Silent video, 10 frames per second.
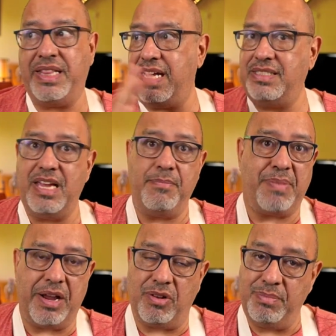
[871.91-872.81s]
And they said,
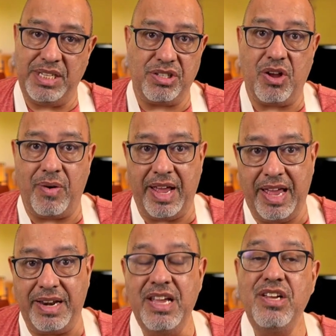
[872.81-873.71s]
by all means, go
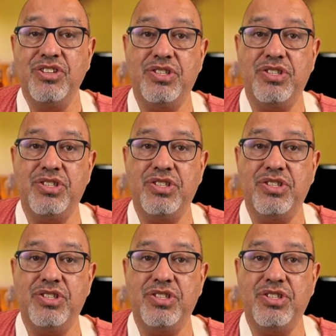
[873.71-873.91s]
ahead.